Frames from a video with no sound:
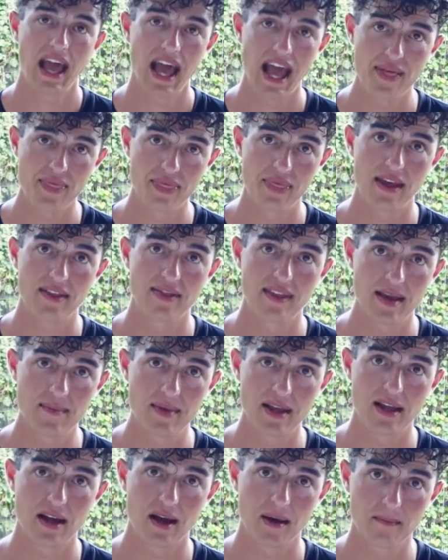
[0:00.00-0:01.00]
and then they
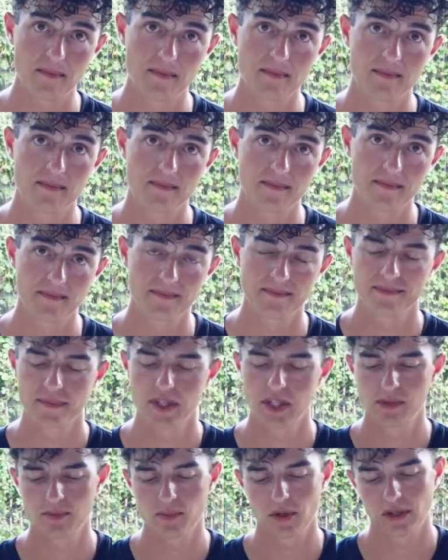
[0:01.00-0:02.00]
become
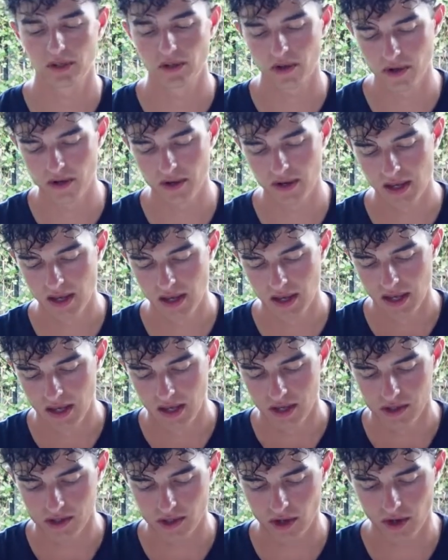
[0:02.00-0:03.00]
spring-loaded.
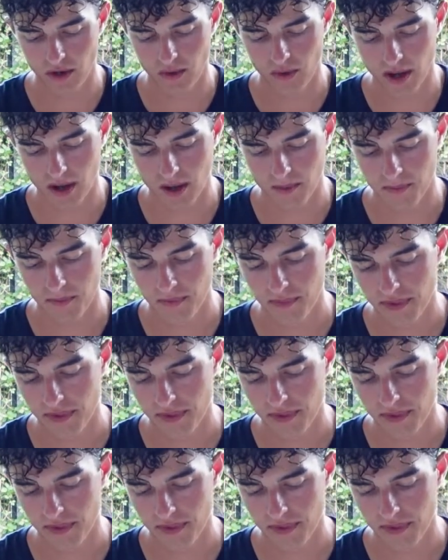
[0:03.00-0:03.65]
So